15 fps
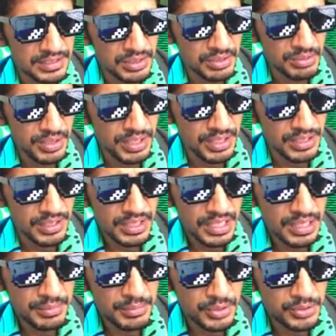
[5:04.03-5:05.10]
QR.
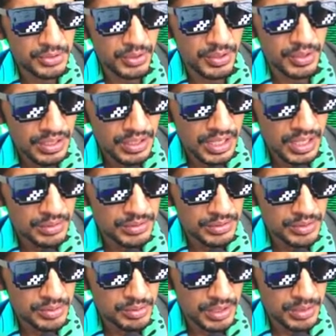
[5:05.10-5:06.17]
I'm not sure how
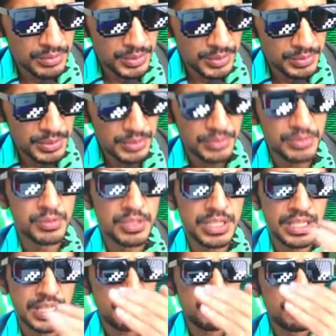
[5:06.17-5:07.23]
this QR works because
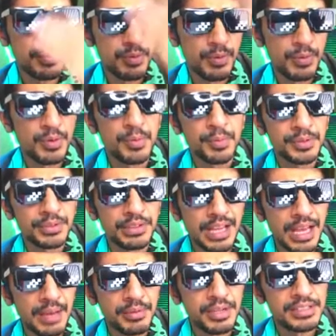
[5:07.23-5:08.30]
usually the phone opens the
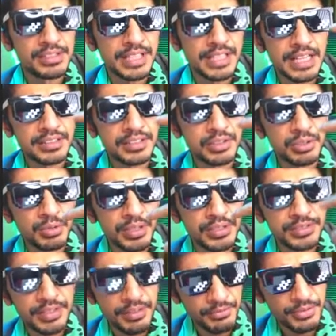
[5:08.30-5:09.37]
camera and scans the QR
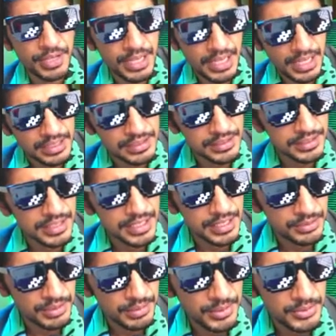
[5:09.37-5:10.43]
somewhere else,
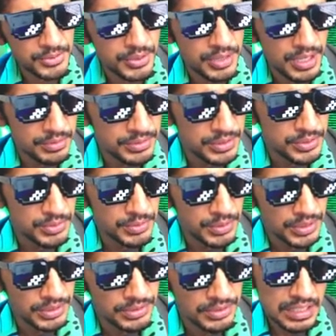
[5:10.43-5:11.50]
right? So I'm not sure how this
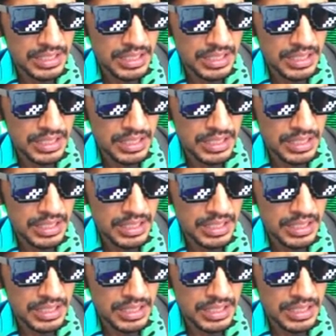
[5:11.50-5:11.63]
works.